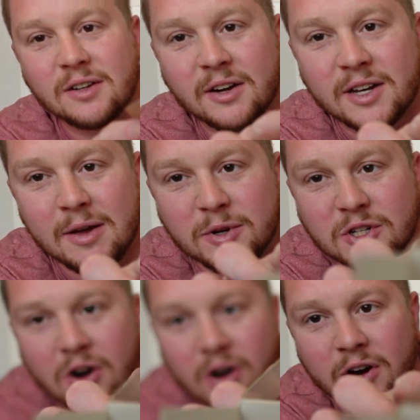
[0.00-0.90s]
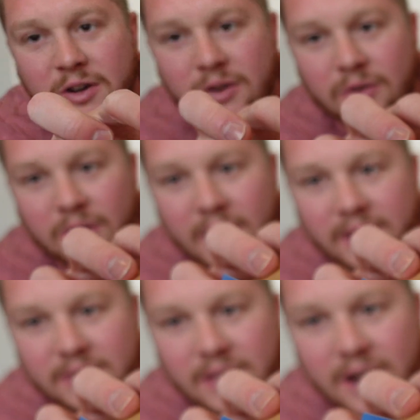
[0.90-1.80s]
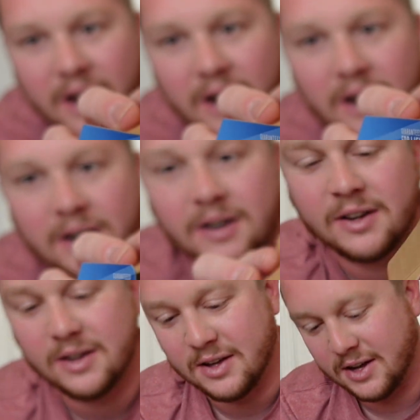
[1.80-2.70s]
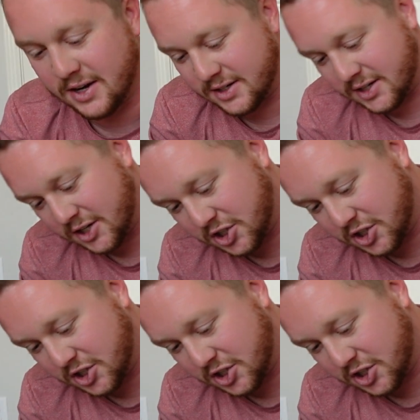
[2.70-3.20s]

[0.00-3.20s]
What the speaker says: or damaged card right there. And it's a